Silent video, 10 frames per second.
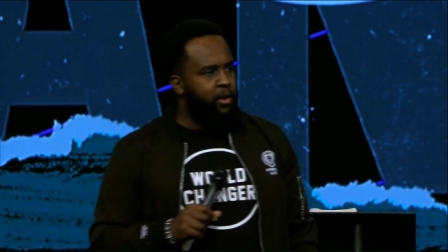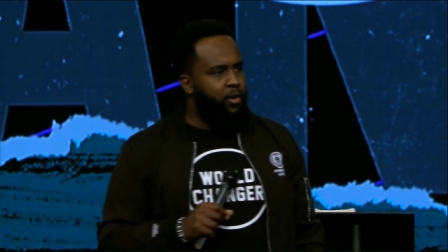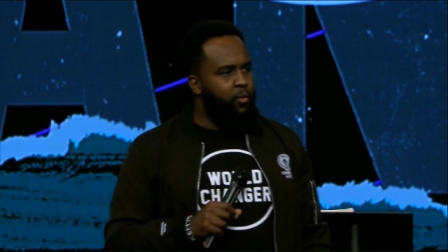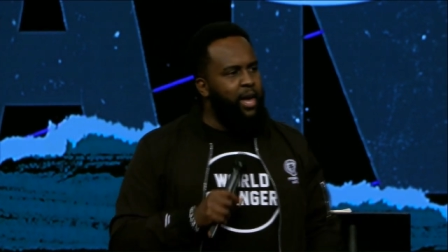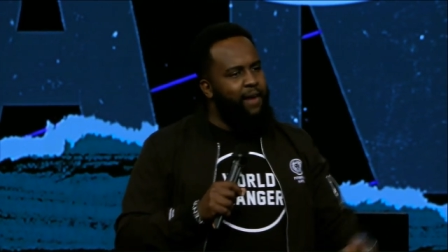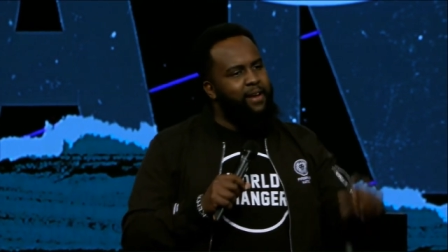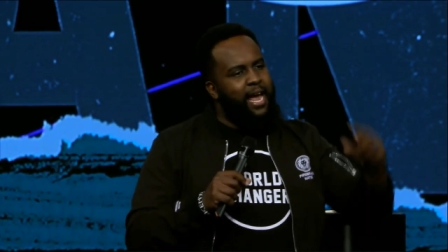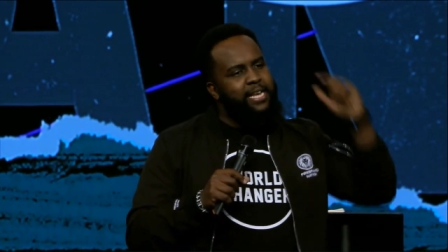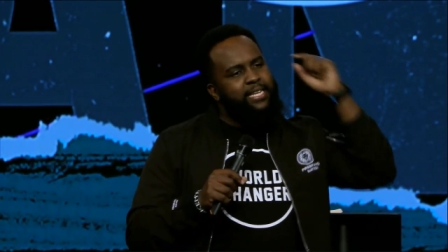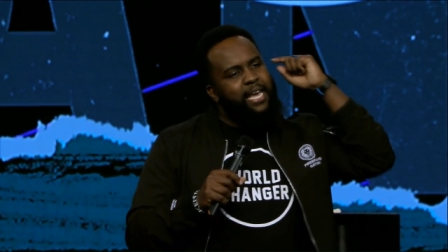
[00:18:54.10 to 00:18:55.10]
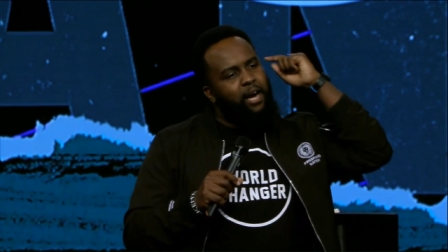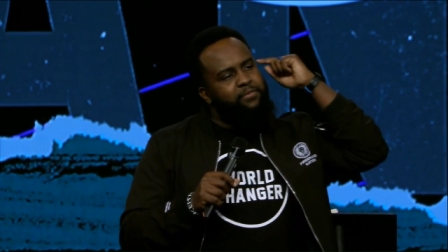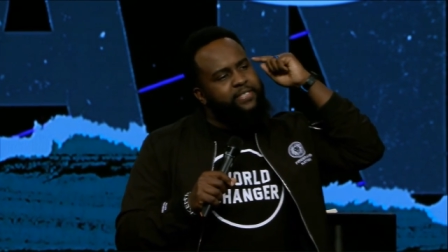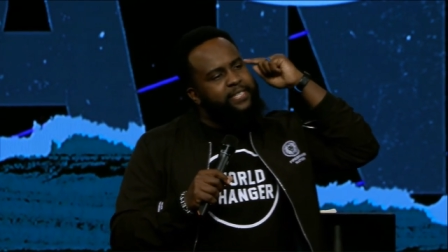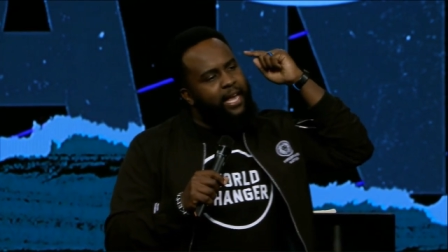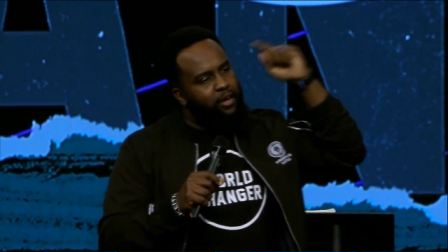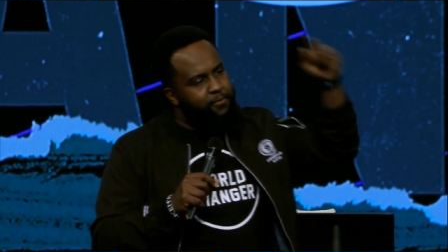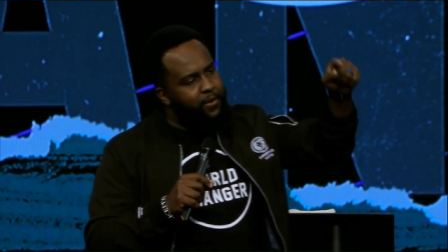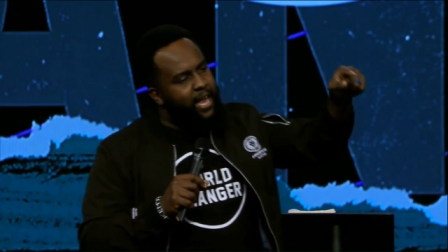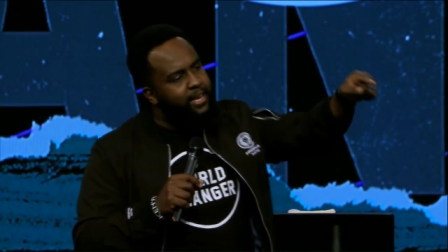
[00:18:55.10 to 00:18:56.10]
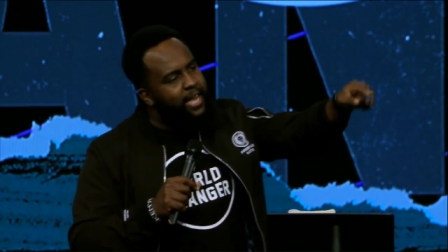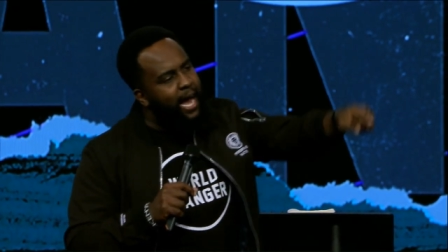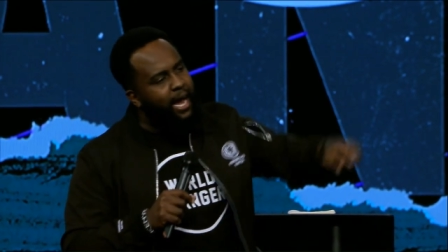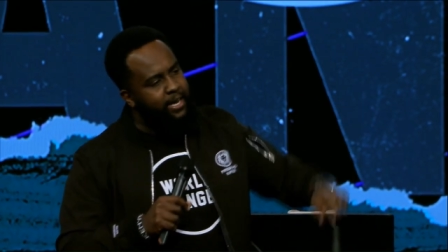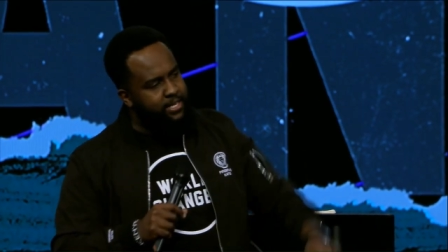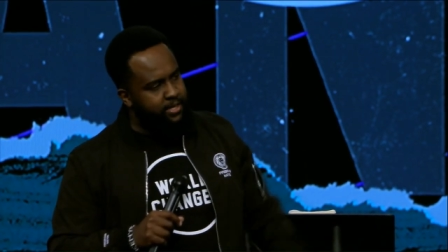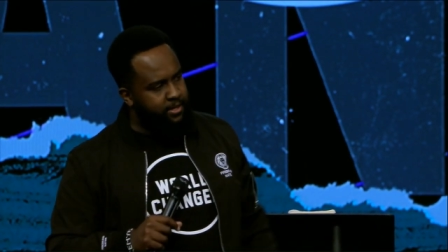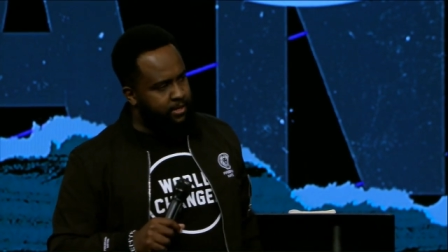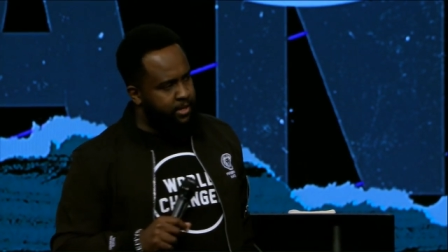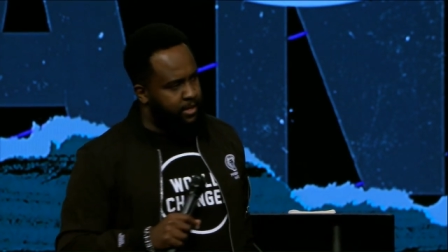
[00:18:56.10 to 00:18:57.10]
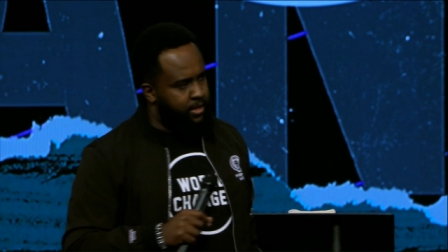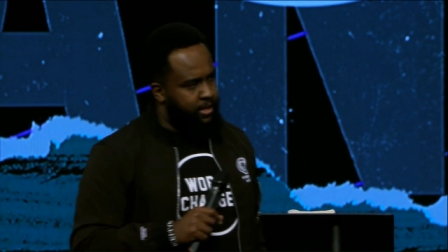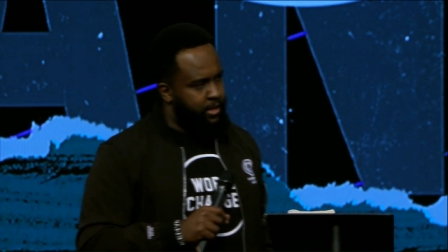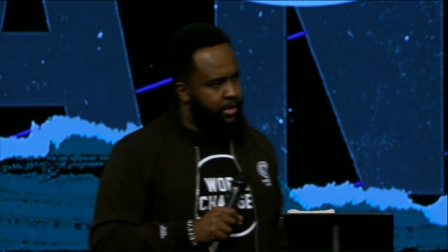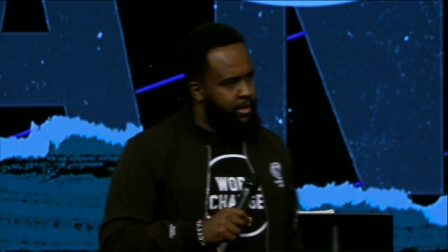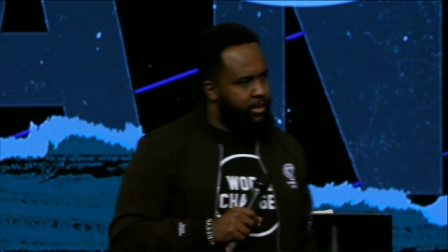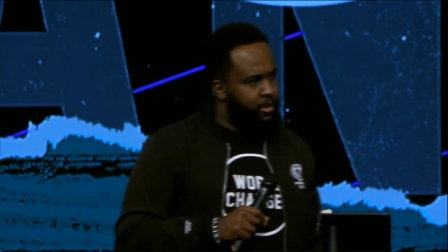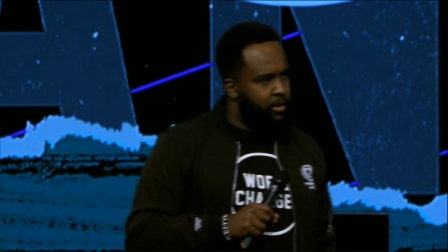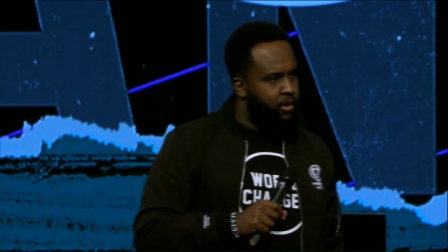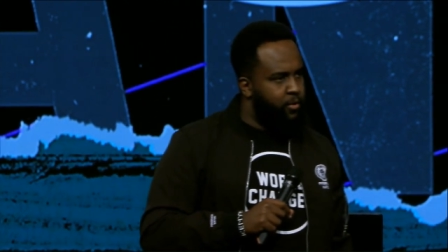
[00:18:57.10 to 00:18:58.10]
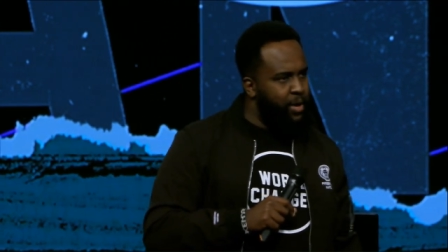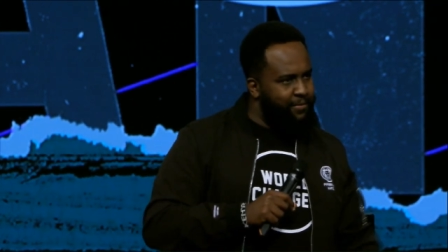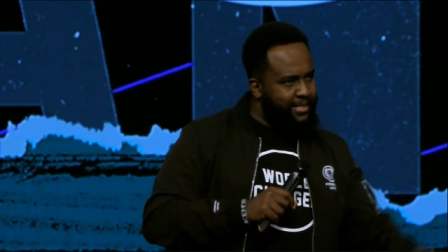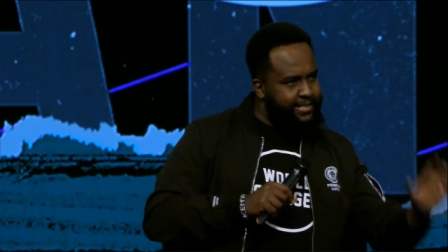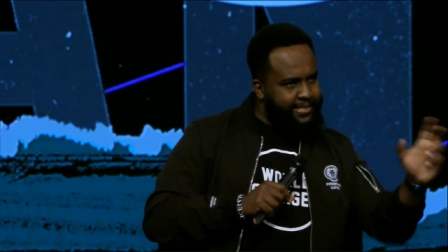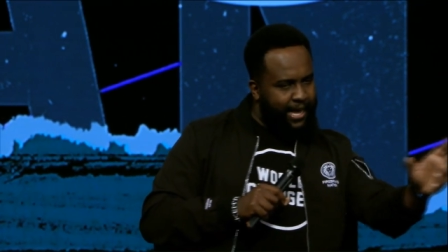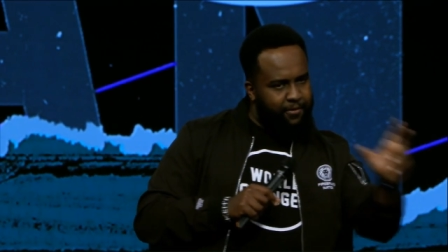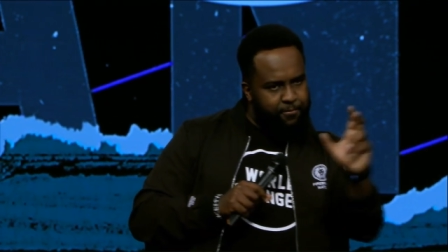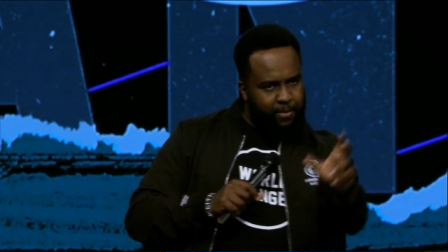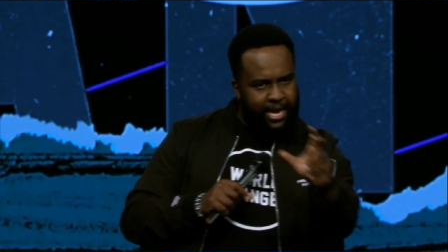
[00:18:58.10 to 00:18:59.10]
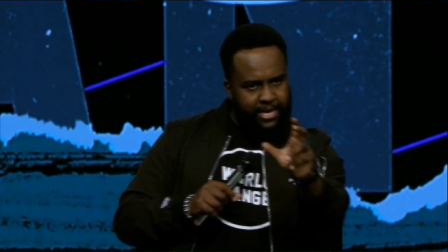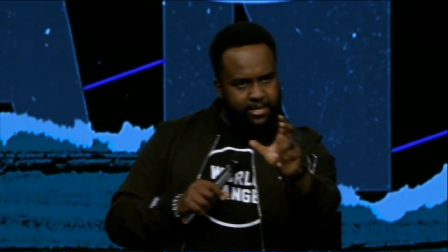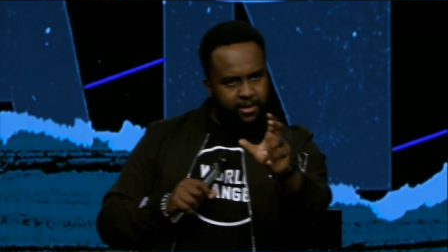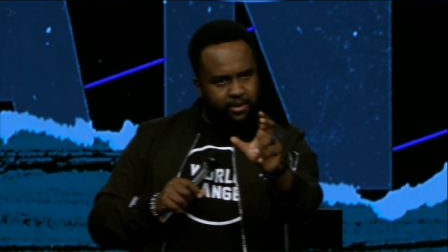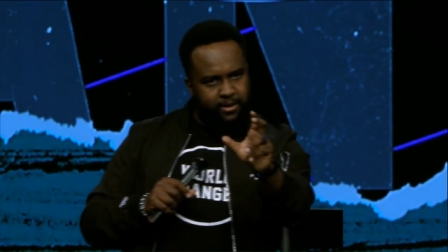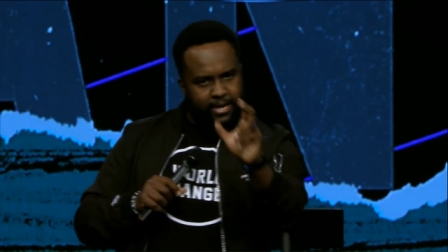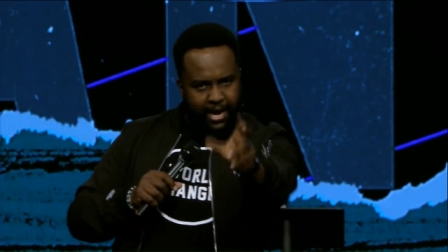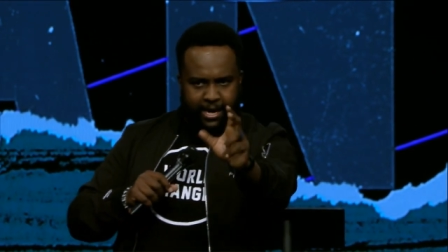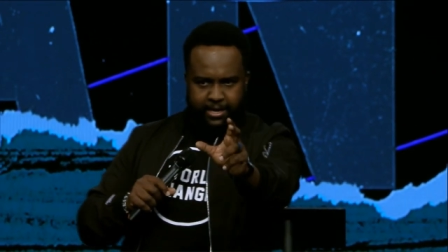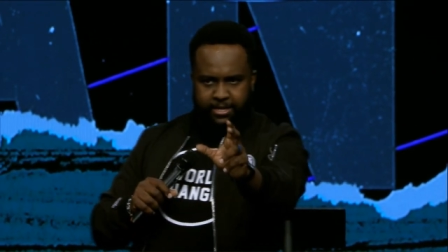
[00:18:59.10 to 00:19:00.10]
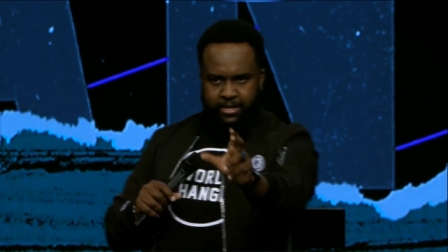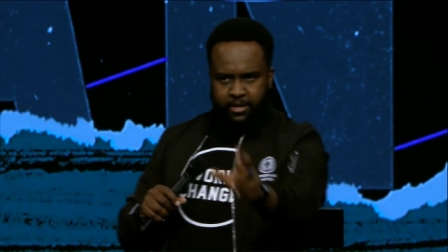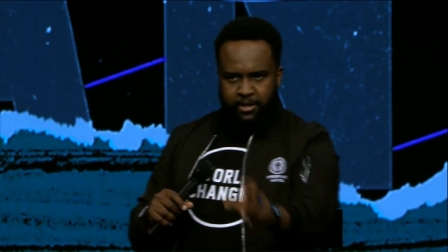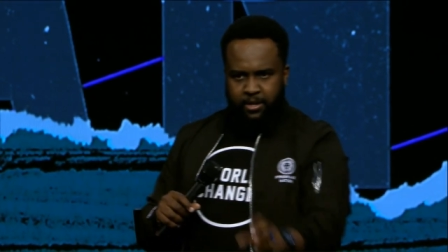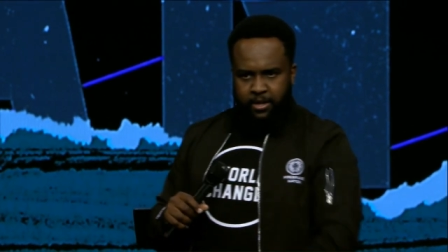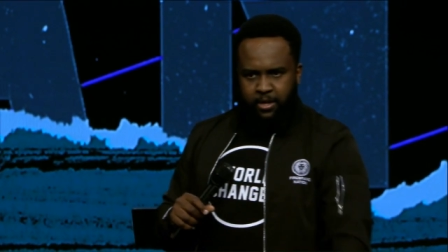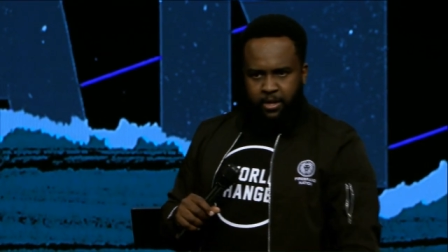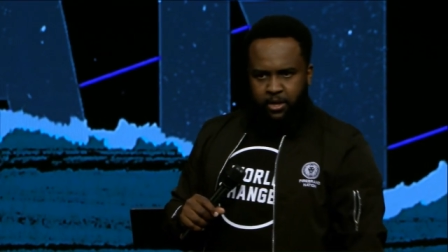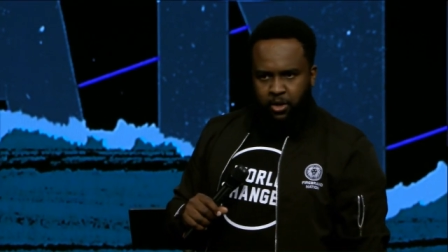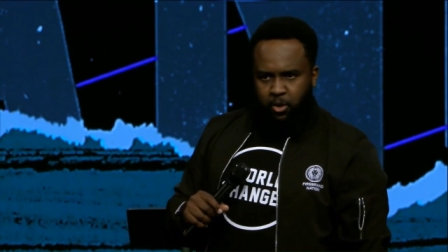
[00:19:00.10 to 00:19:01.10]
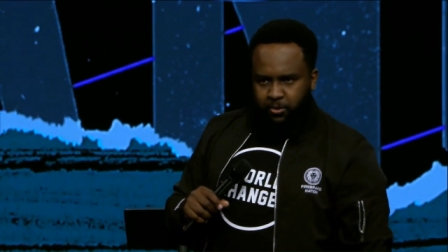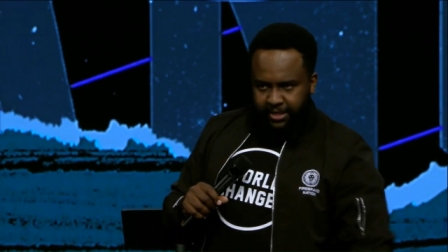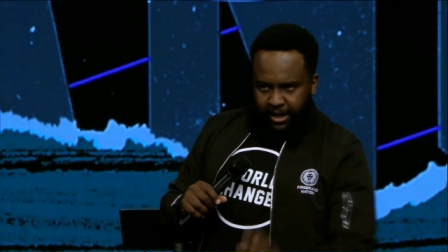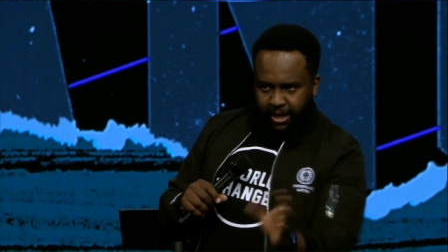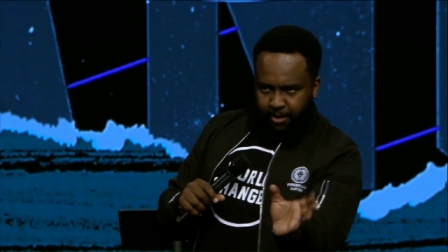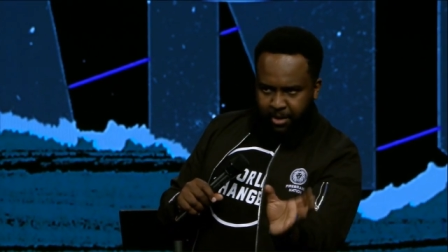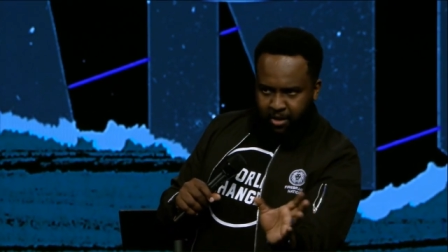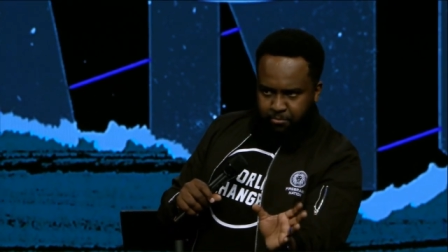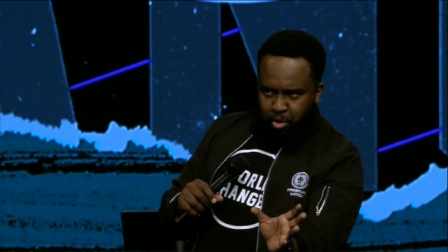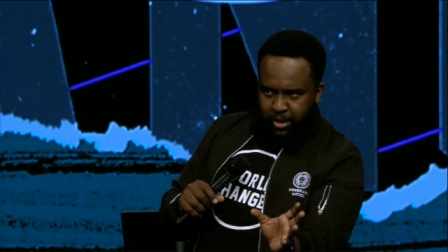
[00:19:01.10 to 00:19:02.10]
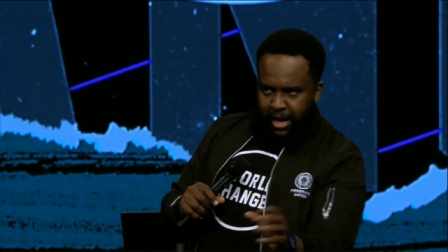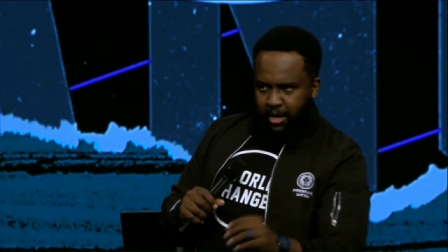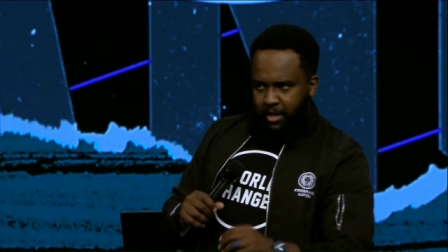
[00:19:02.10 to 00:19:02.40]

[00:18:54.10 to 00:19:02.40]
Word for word: We have an idea of self and God. We have a self made God who's a little bit of Buddha,